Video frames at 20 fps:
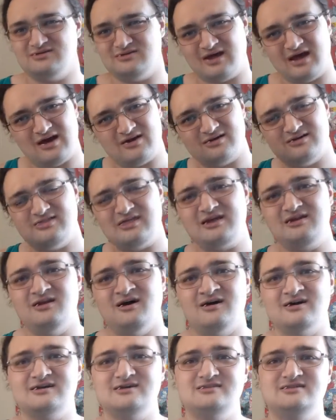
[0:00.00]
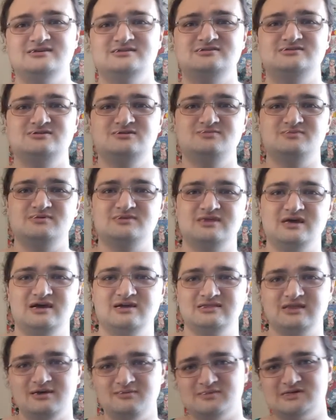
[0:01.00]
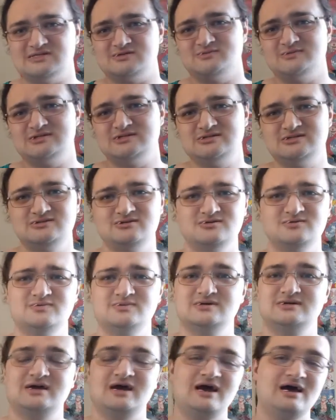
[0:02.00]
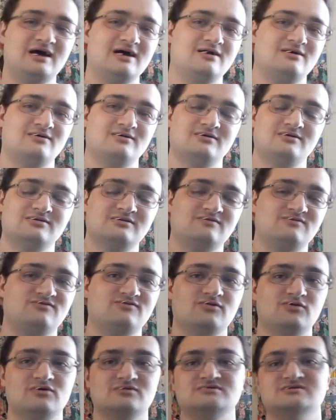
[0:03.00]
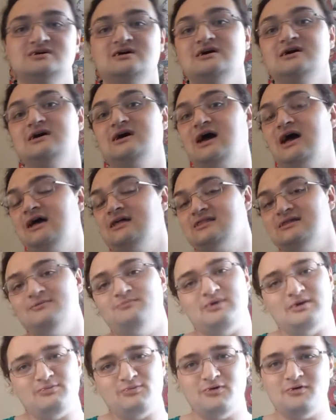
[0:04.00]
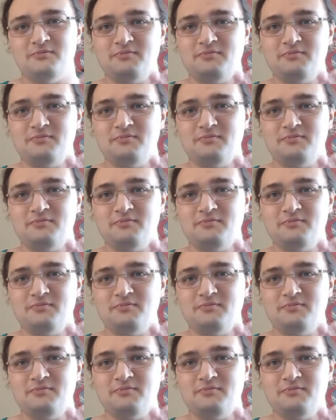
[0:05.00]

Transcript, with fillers: how could they not get this stupid thing? They must be stupid. I don't know. They're fools. And then people